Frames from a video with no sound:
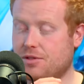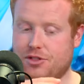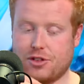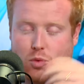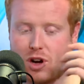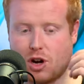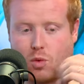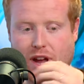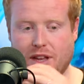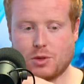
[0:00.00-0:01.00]
to work
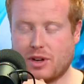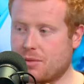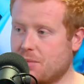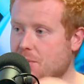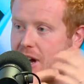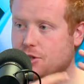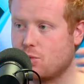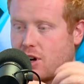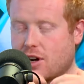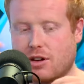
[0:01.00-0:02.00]
away so I can be back to
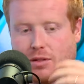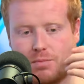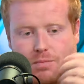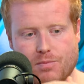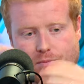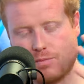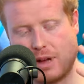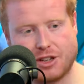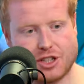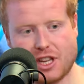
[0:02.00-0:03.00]
work or
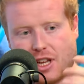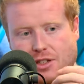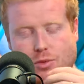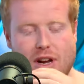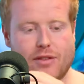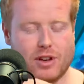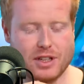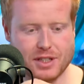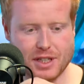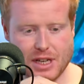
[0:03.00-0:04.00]
managing kids or whatever it
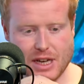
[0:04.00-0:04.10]
is.